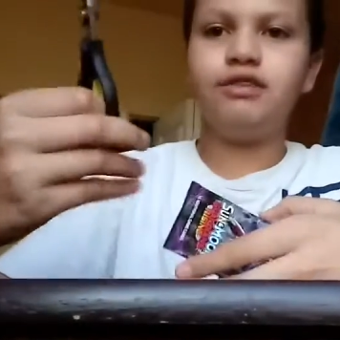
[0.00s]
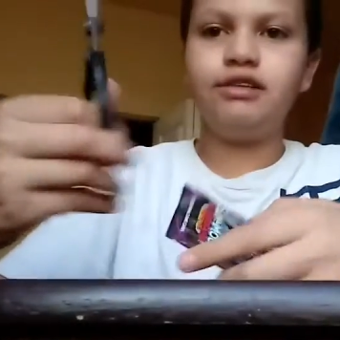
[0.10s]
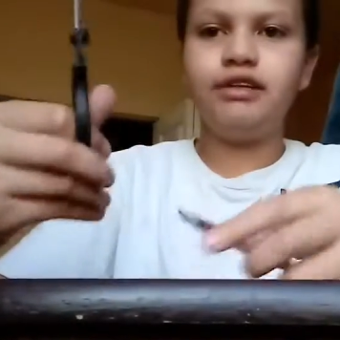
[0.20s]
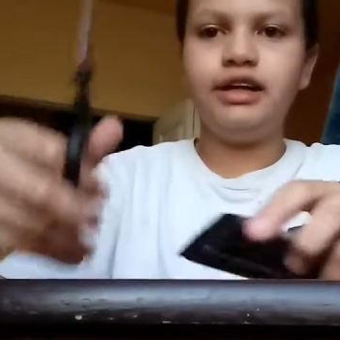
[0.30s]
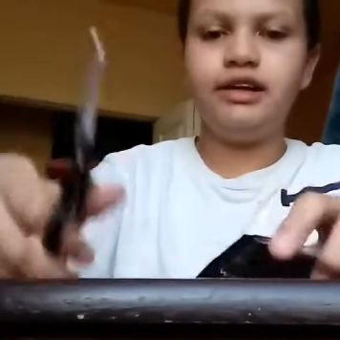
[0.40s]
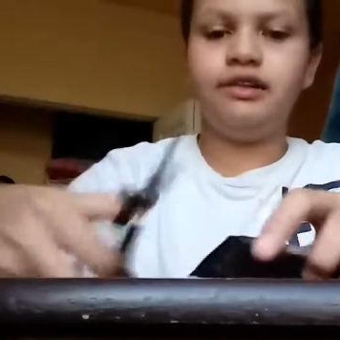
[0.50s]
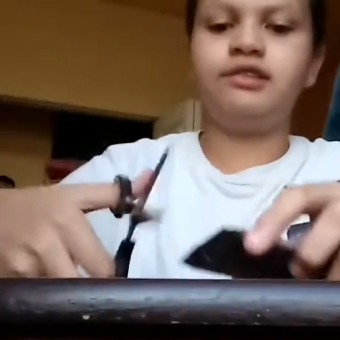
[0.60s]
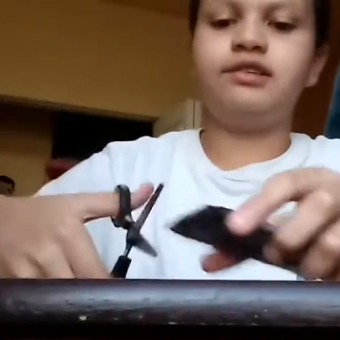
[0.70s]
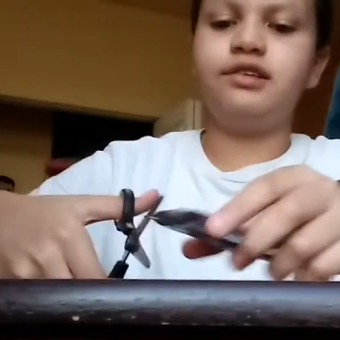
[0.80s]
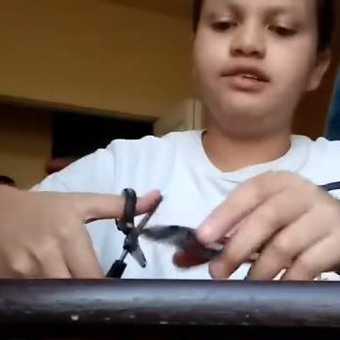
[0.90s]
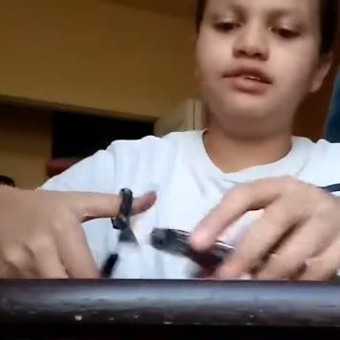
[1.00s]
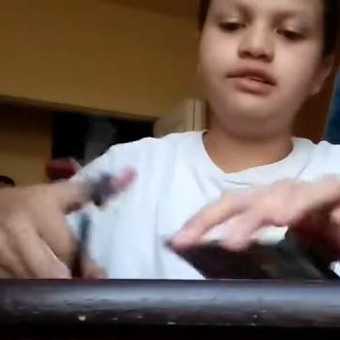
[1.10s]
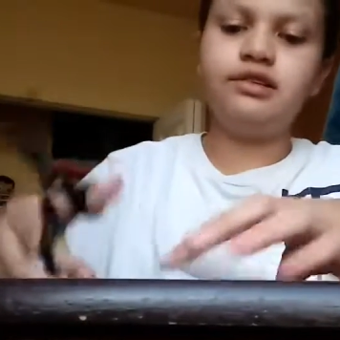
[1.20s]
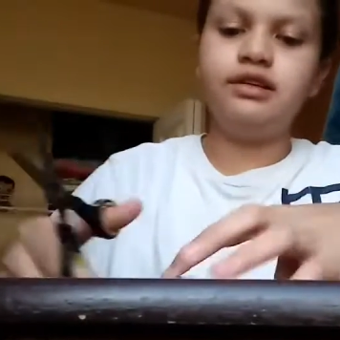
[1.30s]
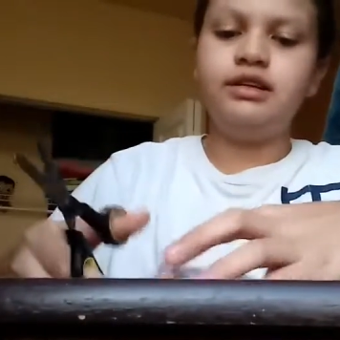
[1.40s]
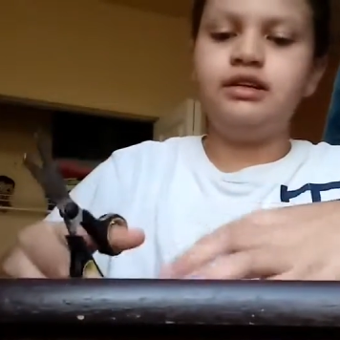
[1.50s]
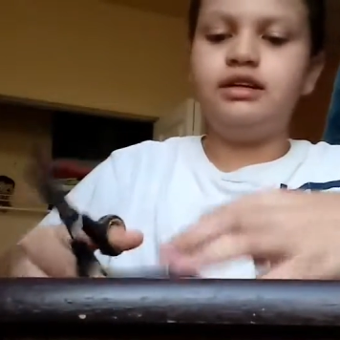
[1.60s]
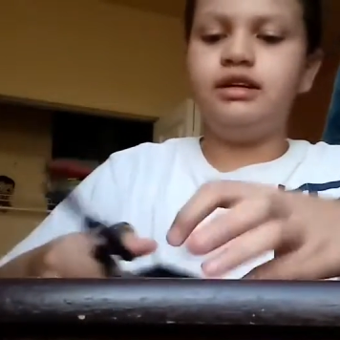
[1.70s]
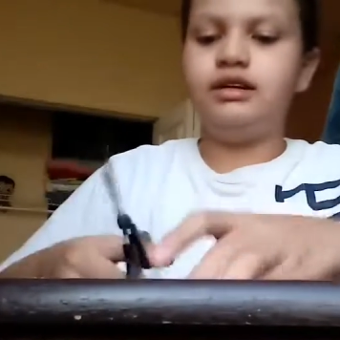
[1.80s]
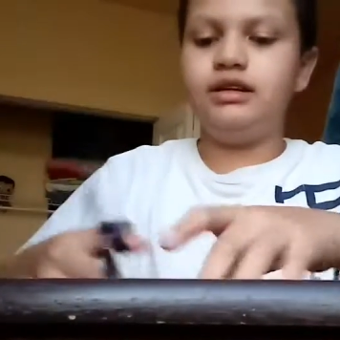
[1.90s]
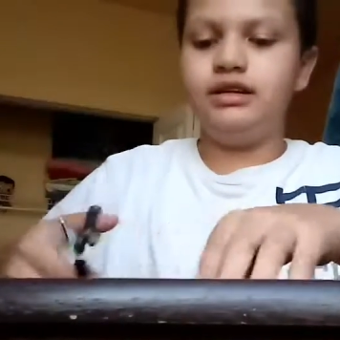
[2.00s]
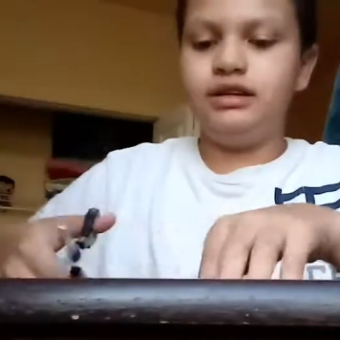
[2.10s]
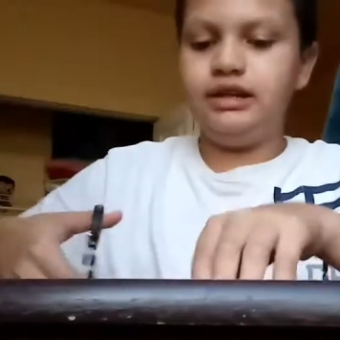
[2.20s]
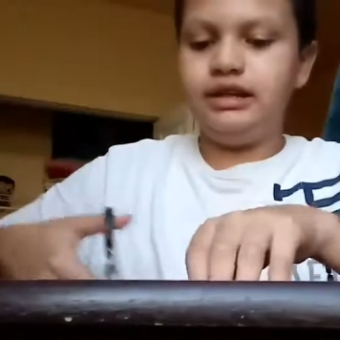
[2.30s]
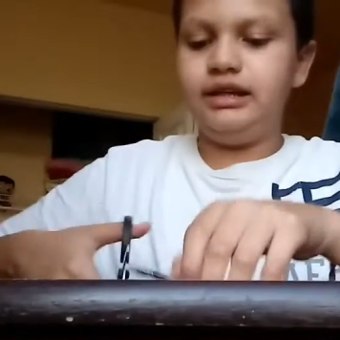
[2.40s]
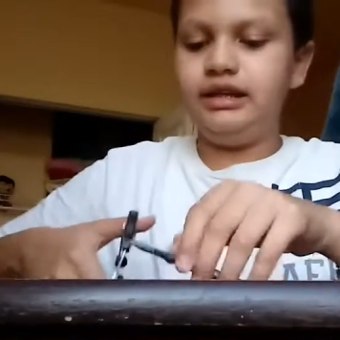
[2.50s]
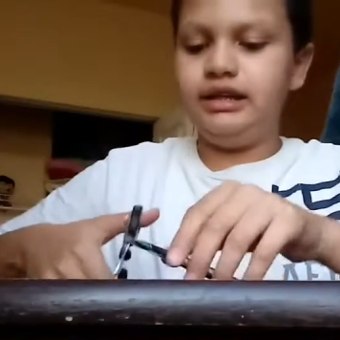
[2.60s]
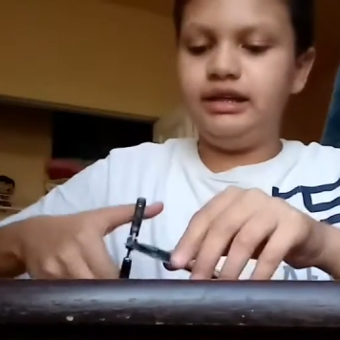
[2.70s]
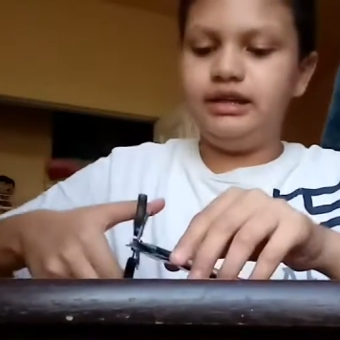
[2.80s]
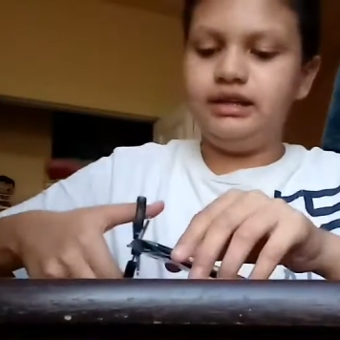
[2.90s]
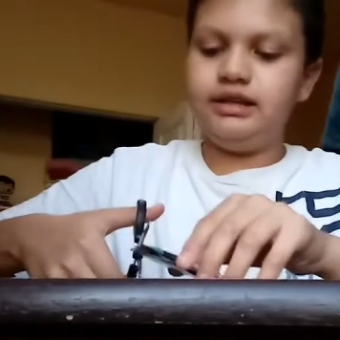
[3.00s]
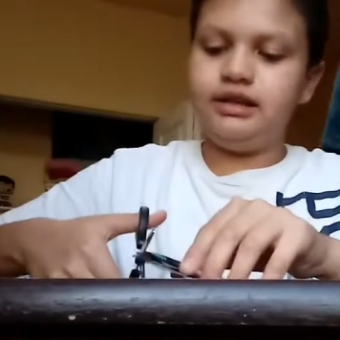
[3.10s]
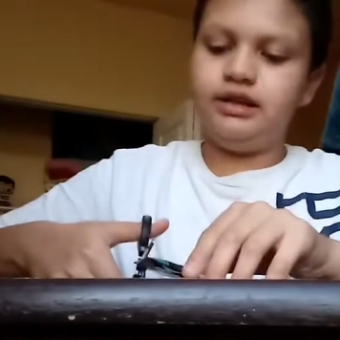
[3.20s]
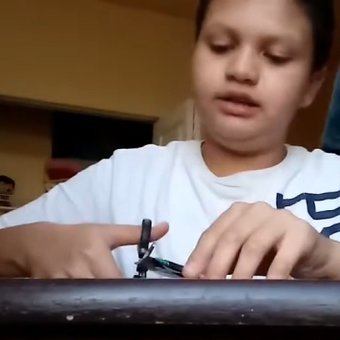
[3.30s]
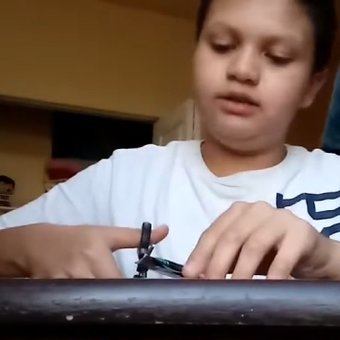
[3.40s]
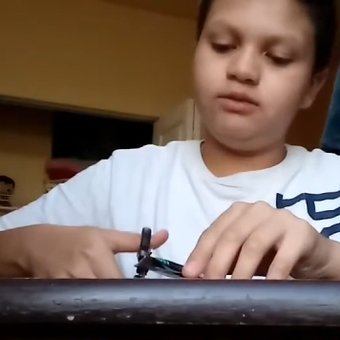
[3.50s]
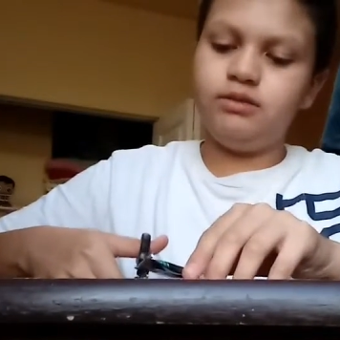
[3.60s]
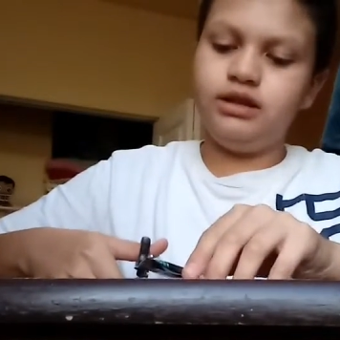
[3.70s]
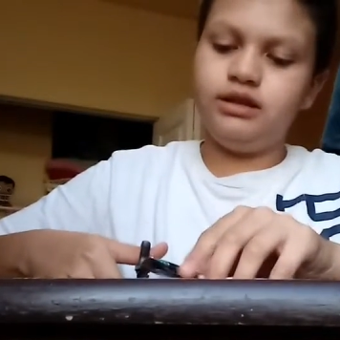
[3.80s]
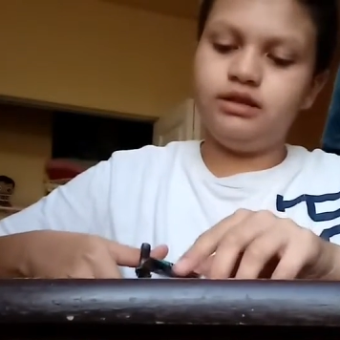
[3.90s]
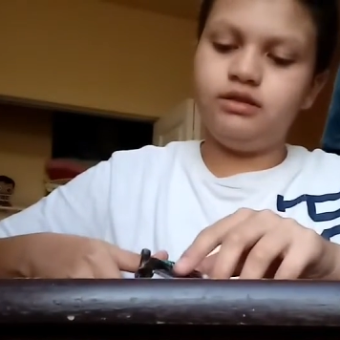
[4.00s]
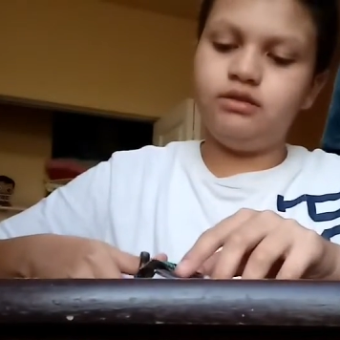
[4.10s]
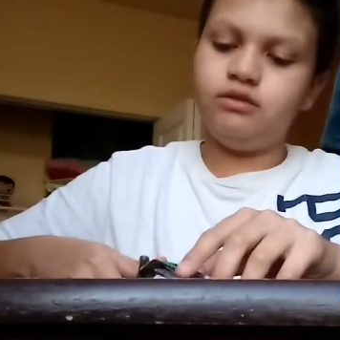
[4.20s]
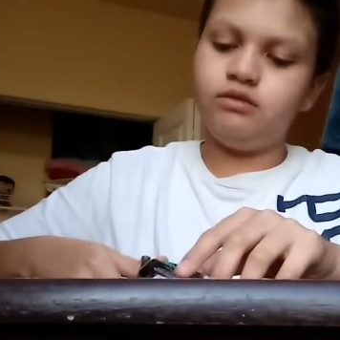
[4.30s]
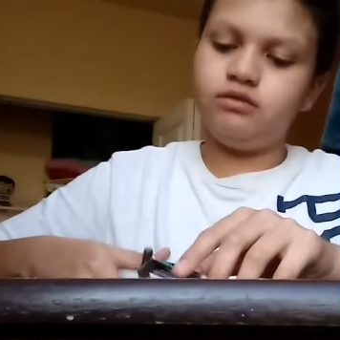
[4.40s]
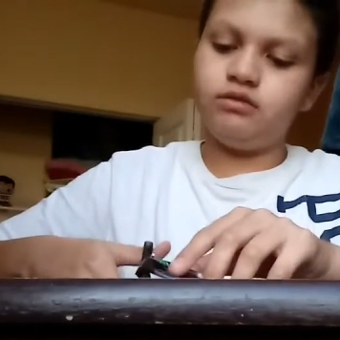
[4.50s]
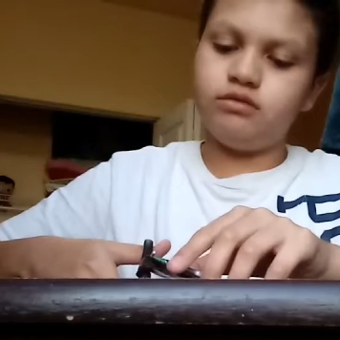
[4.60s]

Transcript: friend right here, scissors. And here we go.